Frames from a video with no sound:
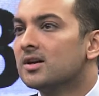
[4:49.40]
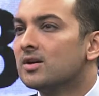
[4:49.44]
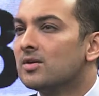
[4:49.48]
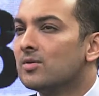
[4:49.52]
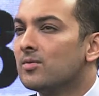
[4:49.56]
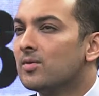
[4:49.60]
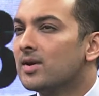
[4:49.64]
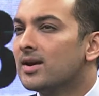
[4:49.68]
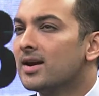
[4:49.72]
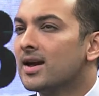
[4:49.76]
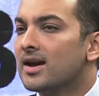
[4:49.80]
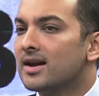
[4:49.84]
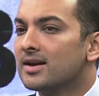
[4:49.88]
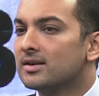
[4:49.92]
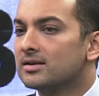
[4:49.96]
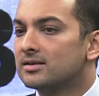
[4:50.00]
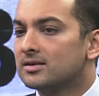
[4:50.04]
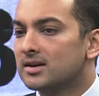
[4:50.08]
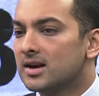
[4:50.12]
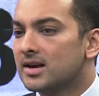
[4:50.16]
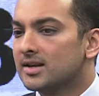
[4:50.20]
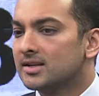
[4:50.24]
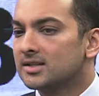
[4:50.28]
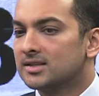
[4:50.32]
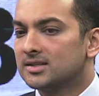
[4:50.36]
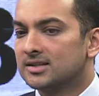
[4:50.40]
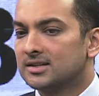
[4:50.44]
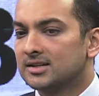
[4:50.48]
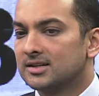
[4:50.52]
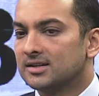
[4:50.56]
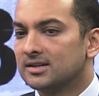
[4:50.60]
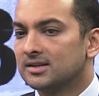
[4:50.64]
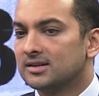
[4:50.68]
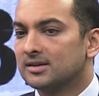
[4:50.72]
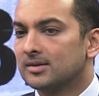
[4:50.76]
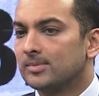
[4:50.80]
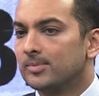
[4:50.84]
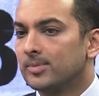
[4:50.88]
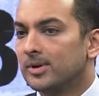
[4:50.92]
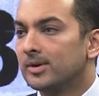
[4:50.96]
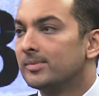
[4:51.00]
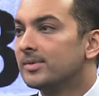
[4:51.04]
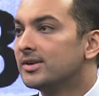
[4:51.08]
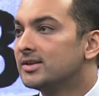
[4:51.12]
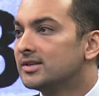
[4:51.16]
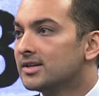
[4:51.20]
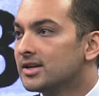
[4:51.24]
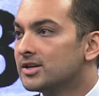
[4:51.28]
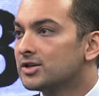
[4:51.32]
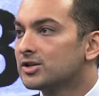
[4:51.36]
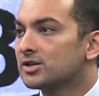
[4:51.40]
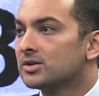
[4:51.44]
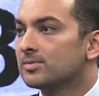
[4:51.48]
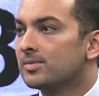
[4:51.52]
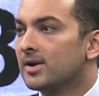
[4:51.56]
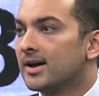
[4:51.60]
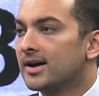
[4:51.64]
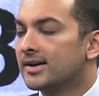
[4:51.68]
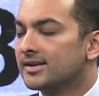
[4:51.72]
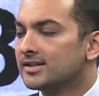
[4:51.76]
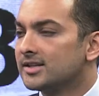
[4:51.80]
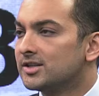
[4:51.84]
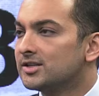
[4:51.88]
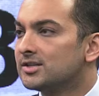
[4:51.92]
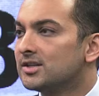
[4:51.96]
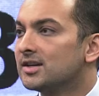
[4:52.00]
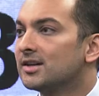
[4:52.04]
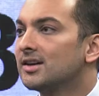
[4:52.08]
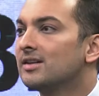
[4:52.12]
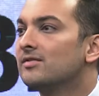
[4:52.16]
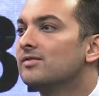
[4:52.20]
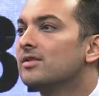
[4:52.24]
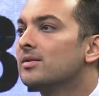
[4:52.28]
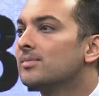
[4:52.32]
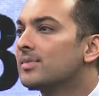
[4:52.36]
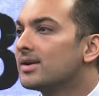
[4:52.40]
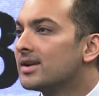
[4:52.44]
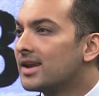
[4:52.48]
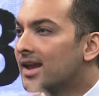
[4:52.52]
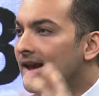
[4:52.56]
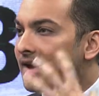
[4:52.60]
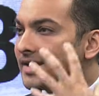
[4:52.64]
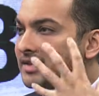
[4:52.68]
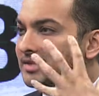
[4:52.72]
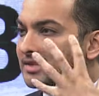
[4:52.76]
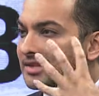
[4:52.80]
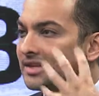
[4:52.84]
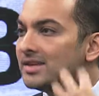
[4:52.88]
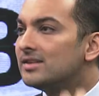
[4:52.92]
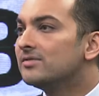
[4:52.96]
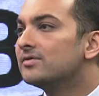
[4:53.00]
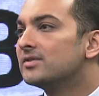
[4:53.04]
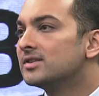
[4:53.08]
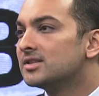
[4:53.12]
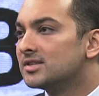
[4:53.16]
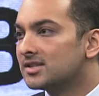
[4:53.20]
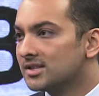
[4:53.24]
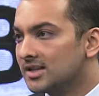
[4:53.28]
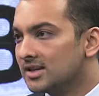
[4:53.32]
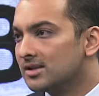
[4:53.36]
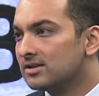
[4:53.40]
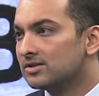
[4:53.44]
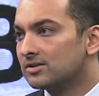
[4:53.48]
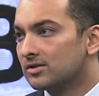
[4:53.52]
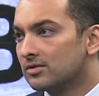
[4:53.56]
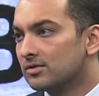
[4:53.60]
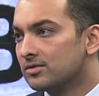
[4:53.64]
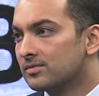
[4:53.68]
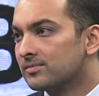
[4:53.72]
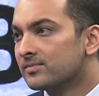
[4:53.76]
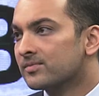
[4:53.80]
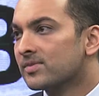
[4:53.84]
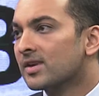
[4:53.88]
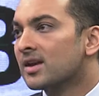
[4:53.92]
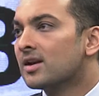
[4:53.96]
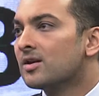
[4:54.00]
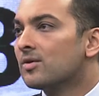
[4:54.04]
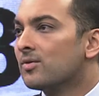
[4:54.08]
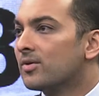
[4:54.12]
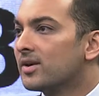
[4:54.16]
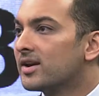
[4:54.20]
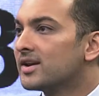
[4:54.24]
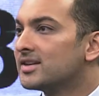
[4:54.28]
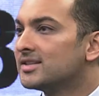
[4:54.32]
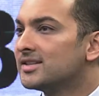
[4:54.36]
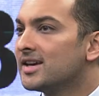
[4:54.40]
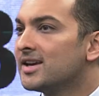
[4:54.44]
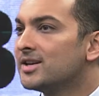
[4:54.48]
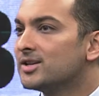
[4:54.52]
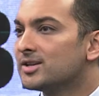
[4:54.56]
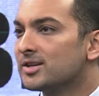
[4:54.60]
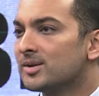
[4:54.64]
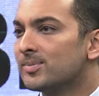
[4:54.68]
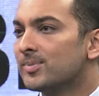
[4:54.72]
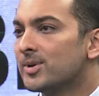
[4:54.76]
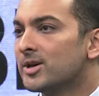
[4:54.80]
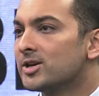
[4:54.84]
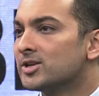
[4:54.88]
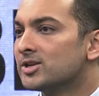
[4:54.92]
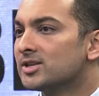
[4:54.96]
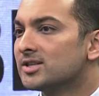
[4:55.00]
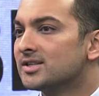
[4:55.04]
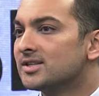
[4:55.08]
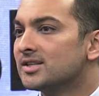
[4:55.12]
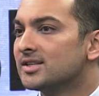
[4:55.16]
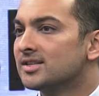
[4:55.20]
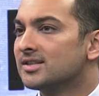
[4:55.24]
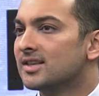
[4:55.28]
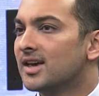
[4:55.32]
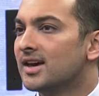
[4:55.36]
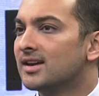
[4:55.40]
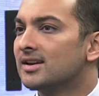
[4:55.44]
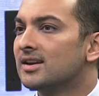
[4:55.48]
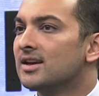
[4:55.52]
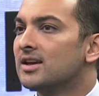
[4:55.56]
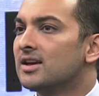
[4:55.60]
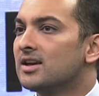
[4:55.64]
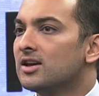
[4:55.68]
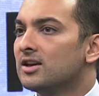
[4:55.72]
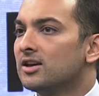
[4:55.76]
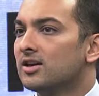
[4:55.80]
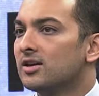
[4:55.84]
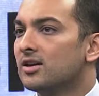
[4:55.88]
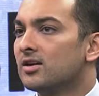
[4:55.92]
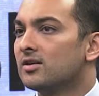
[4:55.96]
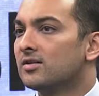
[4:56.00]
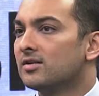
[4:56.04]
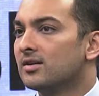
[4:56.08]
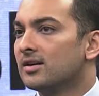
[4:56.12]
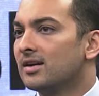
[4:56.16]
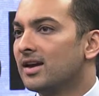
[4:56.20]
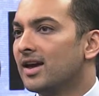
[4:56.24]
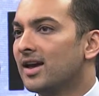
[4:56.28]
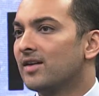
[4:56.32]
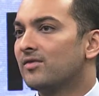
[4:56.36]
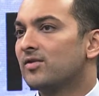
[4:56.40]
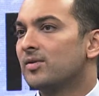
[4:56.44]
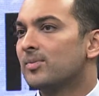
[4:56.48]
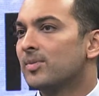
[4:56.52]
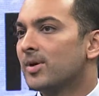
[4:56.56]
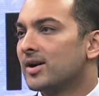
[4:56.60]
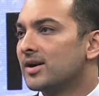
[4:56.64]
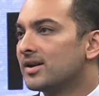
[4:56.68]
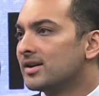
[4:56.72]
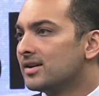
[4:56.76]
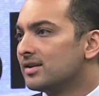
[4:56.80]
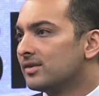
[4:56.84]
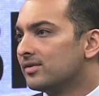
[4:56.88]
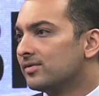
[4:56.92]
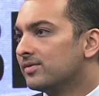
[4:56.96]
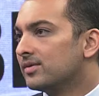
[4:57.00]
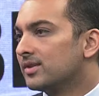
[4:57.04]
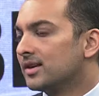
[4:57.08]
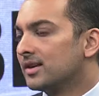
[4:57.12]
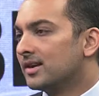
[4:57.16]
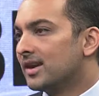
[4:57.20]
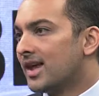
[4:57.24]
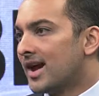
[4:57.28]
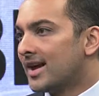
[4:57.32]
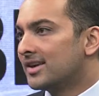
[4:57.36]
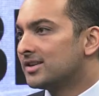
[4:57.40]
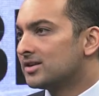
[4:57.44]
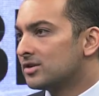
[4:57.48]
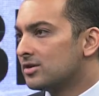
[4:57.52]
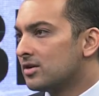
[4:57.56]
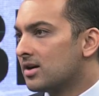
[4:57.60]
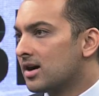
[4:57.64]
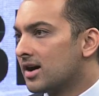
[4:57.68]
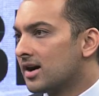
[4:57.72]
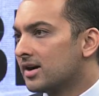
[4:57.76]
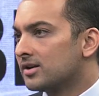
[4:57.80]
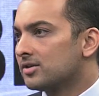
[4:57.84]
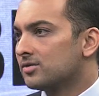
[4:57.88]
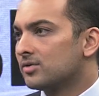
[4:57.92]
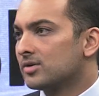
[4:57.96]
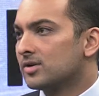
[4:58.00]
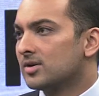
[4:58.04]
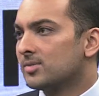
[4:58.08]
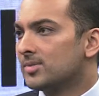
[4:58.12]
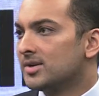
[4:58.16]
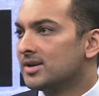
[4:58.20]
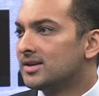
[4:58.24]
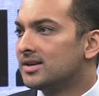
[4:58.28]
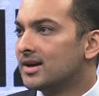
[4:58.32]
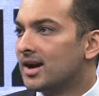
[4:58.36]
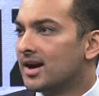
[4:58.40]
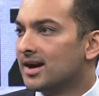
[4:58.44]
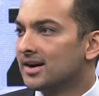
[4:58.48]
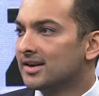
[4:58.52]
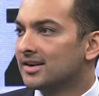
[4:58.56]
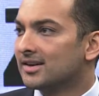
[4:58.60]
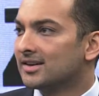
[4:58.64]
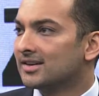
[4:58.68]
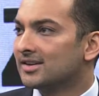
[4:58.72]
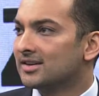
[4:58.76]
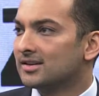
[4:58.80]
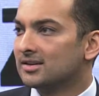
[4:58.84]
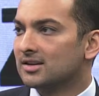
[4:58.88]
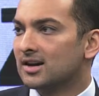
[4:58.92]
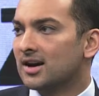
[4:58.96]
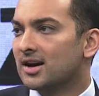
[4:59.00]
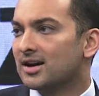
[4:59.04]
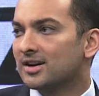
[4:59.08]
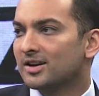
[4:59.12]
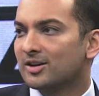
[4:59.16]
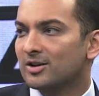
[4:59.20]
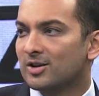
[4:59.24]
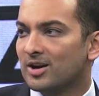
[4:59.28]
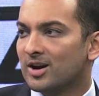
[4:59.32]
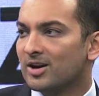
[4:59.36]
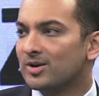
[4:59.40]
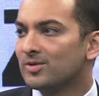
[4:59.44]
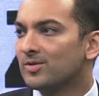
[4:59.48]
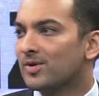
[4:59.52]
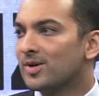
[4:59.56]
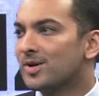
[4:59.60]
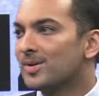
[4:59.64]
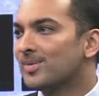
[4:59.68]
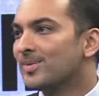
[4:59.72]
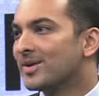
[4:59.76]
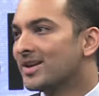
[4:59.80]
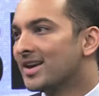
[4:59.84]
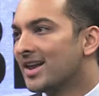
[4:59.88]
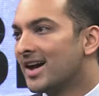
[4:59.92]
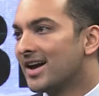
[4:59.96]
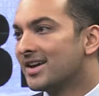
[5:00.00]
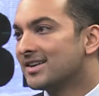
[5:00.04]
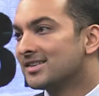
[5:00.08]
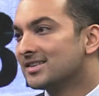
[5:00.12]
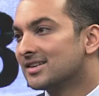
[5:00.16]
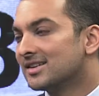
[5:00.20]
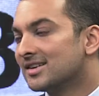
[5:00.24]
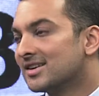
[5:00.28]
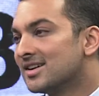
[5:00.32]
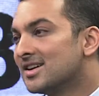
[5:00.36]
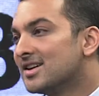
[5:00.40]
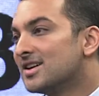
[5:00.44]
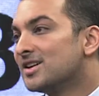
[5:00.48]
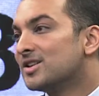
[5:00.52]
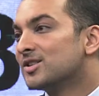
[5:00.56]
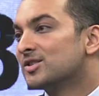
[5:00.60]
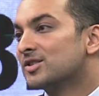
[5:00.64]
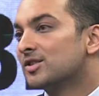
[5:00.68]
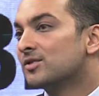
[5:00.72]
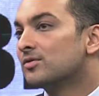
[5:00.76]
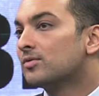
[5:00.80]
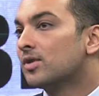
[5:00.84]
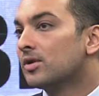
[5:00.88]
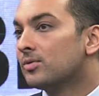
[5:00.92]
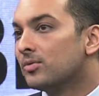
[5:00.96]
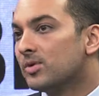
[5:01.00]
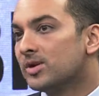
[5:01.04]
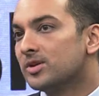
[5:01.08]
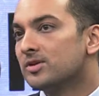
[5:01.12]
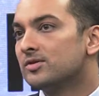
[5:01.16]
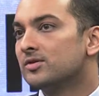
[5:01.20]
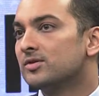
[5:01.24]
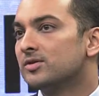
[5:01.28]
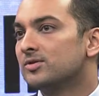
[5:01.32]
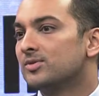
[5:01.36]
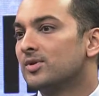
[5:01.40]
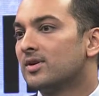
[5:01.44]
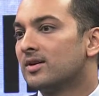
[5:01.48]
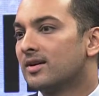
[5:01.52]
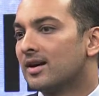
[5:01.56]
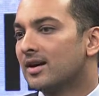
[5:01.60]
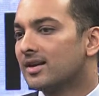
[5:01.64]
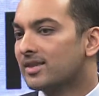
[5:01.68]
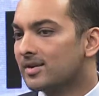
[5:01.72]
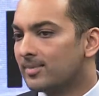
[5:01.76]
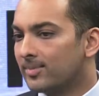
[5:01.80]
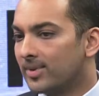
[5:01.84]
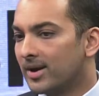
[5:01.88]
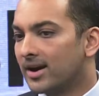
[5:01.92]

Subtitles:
When I address pigmentation marks, it's to give them a nice, even skin tone. What I say to the patients is that You know, everybody, if the lighter you are, you want to be darker. The darker you are, you want to be lighter. So what we do is we rather bring